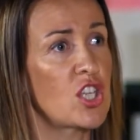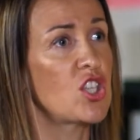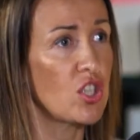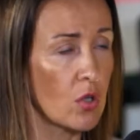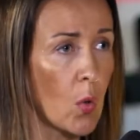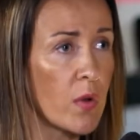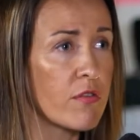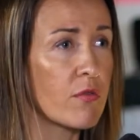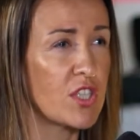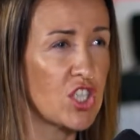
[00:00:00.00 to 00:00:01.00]
and going
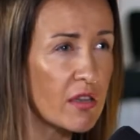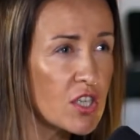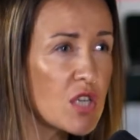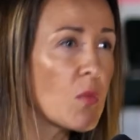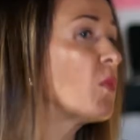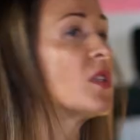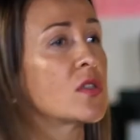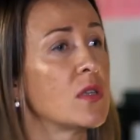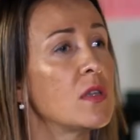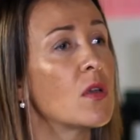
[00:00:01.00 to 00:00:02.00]
through a challenging moment
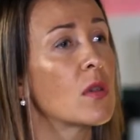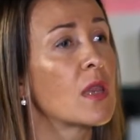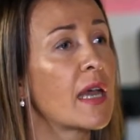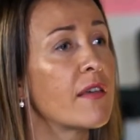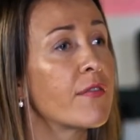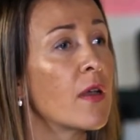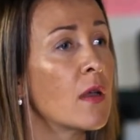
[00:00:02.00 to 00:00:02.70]
in your life,